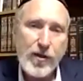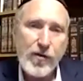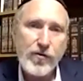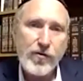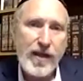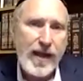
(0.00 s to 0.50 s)

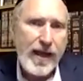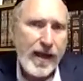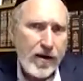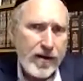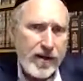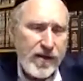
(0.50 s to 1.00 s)
So the
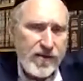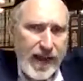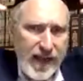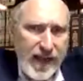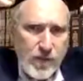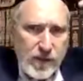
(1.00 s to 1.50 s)
hair is an
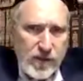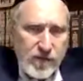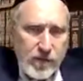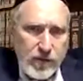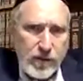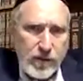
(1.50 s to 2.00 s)
aspect of
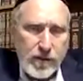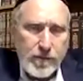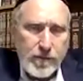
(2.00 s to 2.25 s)
beauty.